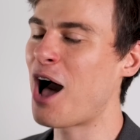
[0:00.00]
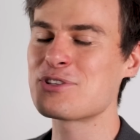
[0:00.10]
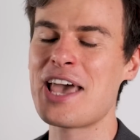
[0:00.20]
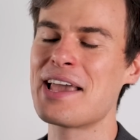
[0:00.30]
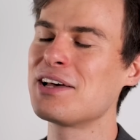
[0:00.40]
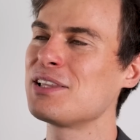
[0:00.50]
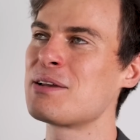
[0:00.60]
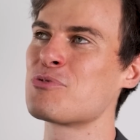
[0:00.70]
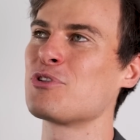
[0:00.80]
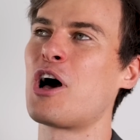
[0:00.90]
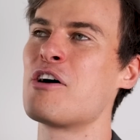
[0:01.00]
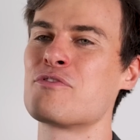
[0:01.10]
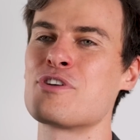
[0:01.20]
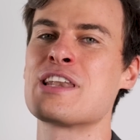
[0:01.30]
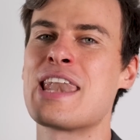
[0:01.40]
I'll take a liberal
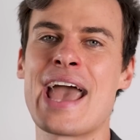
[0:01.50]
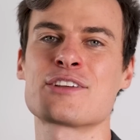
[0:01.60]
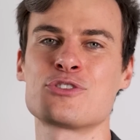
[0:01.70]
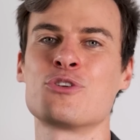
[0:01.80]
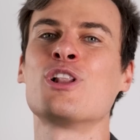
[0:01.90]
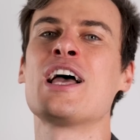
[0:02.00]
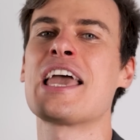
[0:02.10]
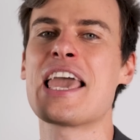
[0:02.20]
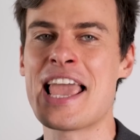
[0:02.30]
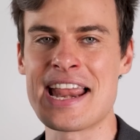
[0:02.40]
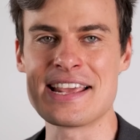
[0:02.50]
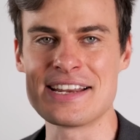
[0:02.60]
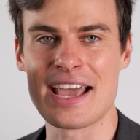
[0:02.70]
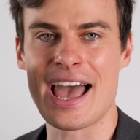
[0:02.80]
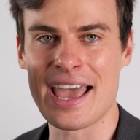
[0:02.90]
over a national any
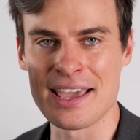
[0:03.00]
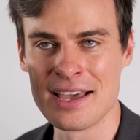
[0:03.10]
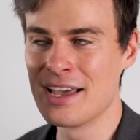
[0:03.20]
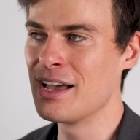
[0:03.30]
day.